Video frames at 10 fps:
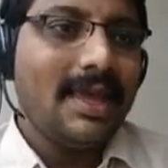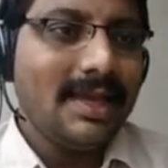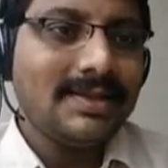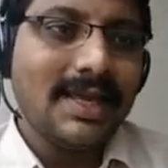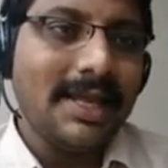
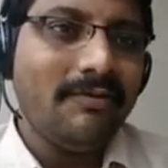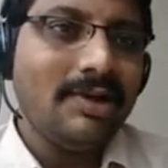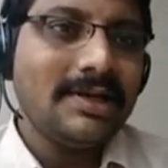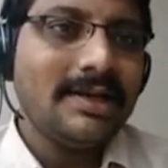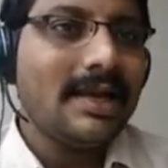
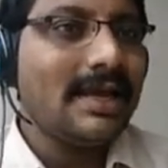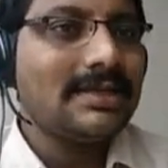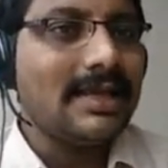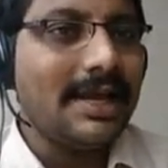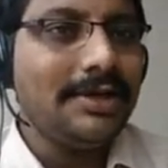xn1,
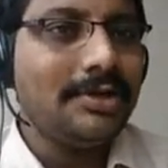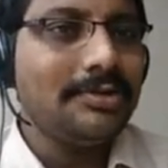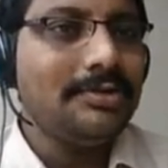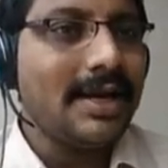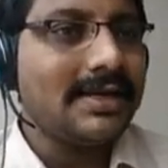
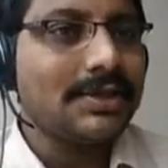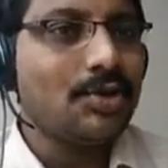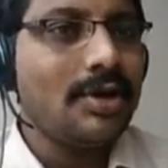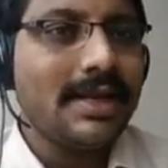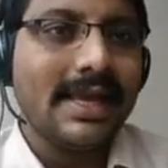xn2 and
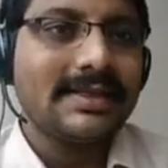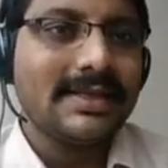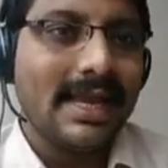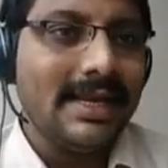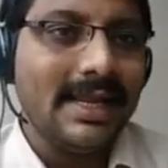so on
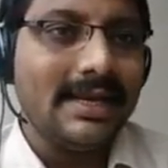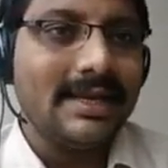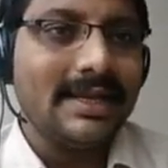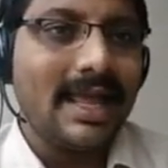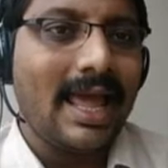
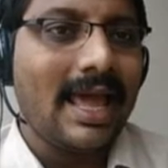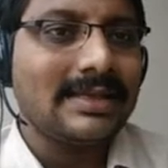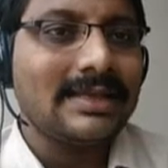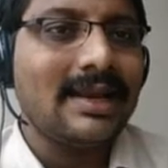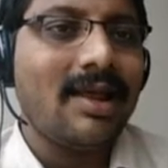xnn
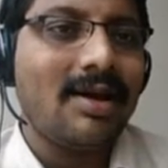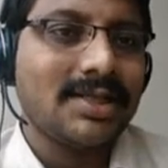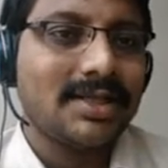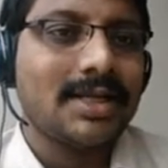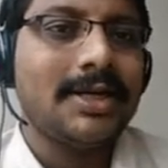as
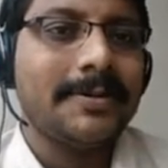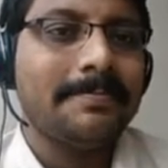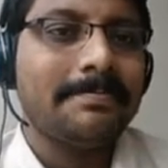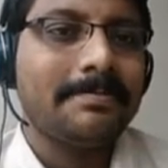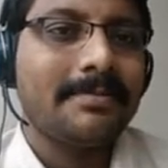last column.